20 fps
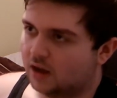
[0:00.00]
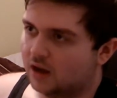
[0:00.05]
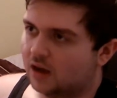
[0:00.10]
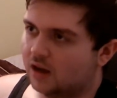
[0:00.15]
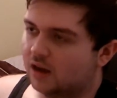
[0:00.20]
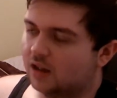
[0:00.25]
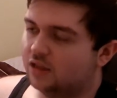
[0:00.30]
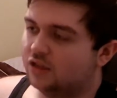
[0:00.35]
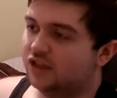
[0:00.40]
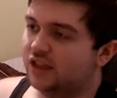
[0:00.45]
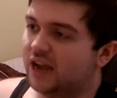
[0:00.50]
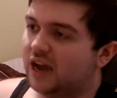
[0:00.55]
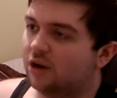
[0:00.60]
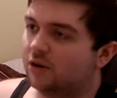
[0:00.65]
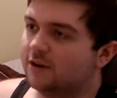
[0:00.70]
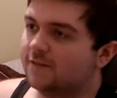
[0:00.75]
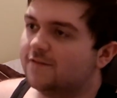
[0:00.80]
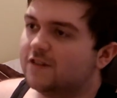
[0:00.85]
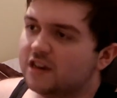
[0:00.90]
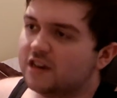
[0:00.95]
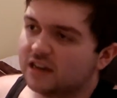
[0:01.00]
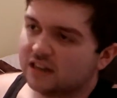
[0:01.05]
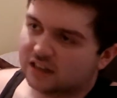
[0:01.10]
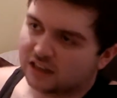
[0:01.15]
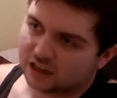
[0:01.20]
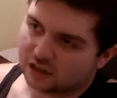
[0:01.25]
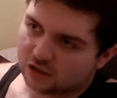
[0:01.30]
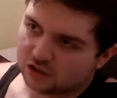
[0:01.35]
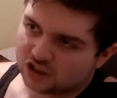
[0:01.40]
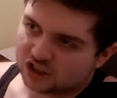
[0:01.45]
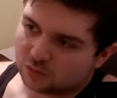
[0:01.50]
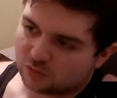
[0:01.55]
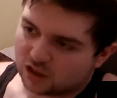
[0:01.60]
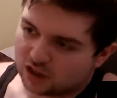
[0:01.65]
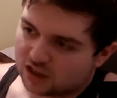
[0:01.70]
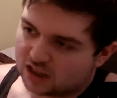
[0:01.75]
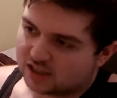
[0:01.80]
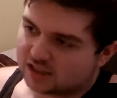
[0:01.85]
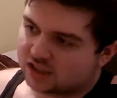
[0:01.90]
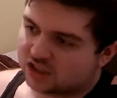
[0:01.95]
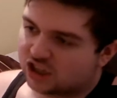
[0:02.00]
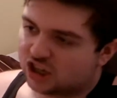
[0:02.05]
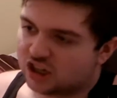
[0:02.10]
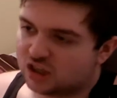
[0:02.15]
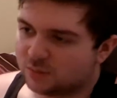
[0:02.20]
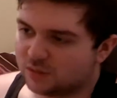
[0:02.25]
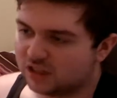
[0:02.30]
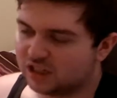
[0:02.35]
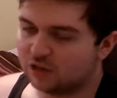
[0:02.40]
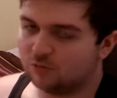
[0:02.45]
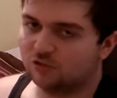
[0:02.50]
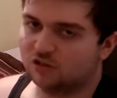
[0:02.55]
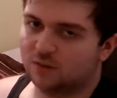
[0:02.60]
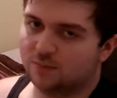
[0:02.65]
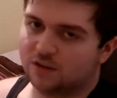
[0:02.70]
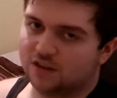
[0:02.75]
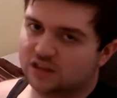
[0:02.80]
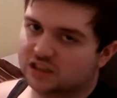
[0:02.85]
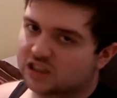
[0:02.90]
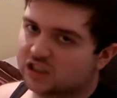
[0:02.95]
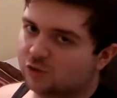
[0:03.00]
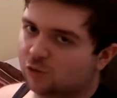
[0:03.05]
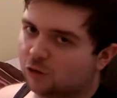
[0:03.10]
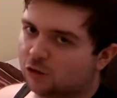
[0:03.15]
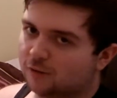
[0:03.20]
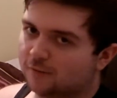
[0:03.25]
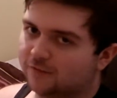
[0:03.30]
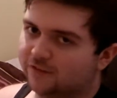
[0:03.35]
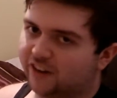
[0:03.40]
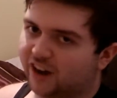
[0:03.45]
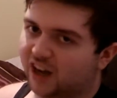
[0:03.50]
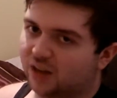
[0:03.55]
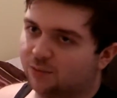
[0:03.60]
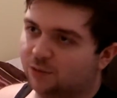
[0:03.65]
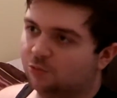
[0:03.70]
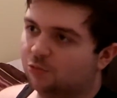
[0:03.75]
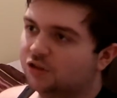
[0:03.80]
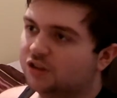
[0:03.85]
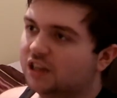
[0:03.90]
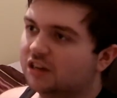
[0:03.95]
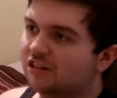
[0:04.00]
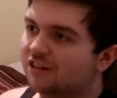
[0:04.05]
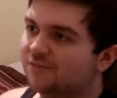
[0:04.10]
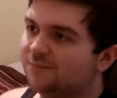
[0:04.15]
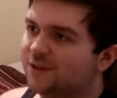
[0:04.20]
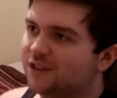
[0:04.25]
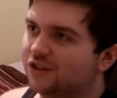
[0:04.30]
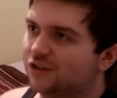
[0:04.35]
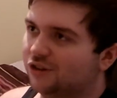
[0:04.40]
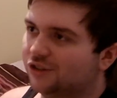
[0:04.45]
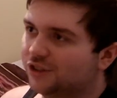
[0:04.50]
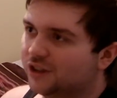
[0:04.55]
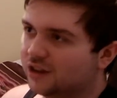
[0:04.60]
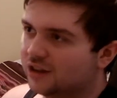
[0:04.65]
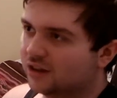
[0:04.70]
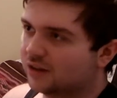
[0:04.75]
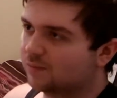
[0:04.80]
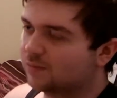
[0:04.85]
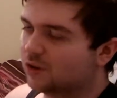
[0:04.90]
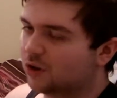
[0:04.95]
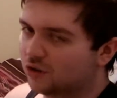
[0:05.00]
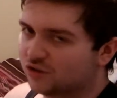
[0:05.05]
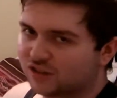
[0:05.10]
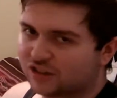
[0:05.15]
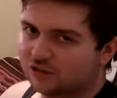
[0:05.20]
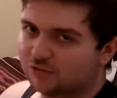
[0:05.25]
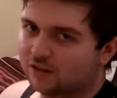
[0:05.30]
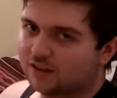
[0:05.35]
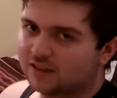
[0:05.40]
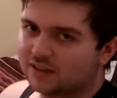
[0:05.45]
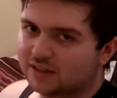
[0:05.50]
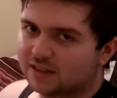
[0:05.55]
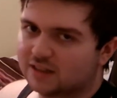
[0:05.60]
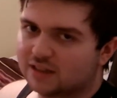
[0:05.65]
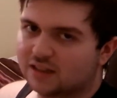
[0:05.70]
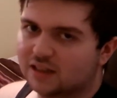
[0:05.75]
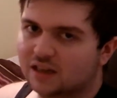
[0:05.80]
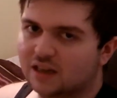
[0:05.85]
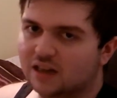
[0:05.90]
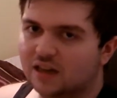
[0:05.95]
Now, if he had killed someone in this tournament, he would have been disqualified, but would there have been other consequences?